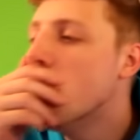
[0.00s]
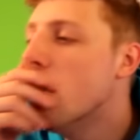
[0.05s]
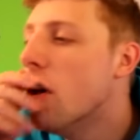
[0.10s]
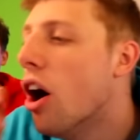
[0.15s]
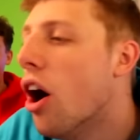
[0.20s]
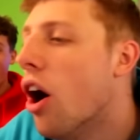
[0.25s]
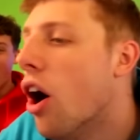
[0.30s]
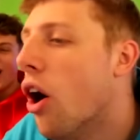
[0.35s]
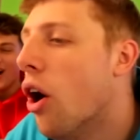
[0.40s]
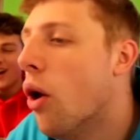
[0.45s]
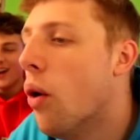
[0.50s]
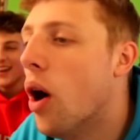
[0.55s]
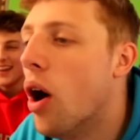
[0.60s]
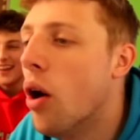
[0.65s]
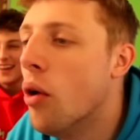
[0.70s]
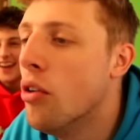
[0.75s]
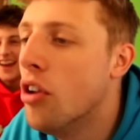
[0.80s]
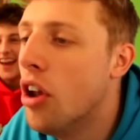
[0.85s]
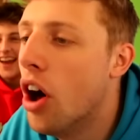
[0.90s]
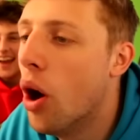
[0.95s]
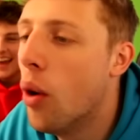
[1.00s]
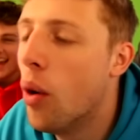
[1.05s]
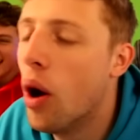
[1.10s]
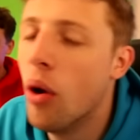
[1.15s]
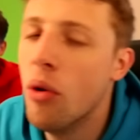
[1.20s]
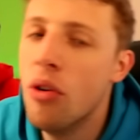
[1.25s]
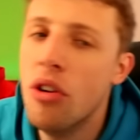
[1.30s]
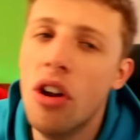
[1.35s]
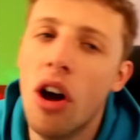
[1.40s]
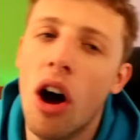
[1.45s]
no, yeah. oh, no,
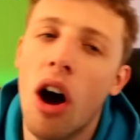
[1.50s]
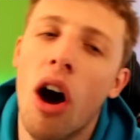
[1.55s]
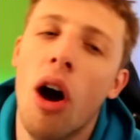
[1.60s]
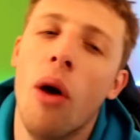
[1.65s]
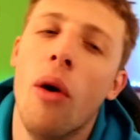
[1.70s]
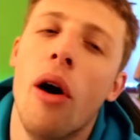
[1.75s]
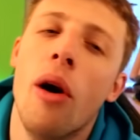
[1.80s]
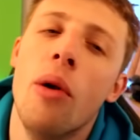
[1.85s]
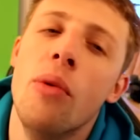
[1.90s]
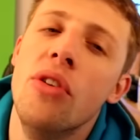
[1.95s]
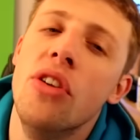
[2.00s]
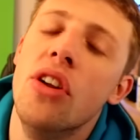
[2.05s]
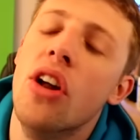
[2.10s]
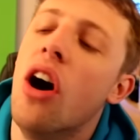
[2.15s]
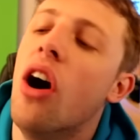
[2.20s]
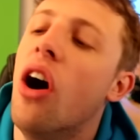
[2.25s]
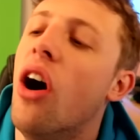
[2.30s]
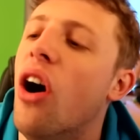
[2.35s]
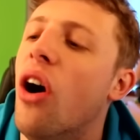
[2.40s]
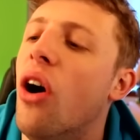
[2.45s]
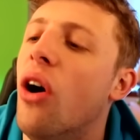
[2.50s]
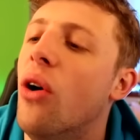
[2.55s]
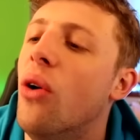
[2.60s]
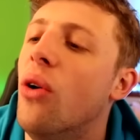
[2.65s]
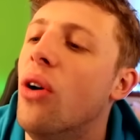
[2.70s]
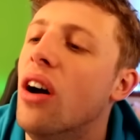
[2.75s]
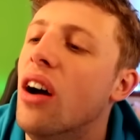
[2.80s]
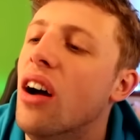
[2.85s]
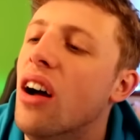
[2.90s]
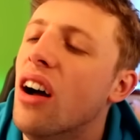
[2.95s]
oh, no, oh, no.
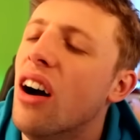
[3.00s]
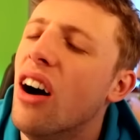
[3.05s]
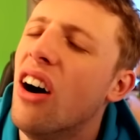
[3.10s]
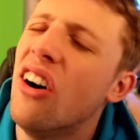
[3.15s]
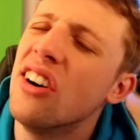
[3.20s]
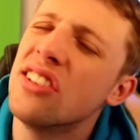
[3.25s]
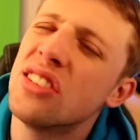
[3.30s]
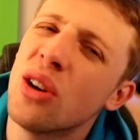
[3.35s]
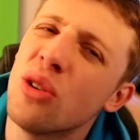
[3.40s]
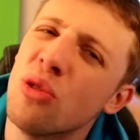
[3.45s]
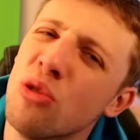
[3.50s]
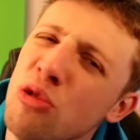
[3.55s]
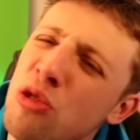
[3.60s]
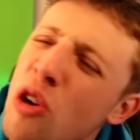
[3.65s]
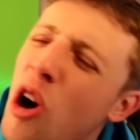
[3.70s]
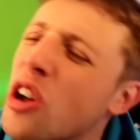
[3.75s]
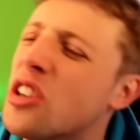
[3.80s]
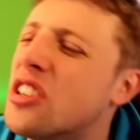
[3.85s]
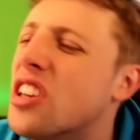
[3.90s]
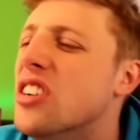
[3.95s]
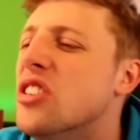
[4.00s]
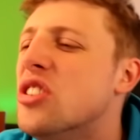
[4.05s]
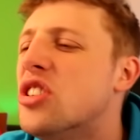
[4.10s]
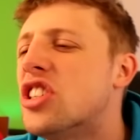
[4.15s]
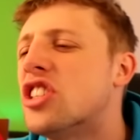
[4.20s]
Oh, it's a rotten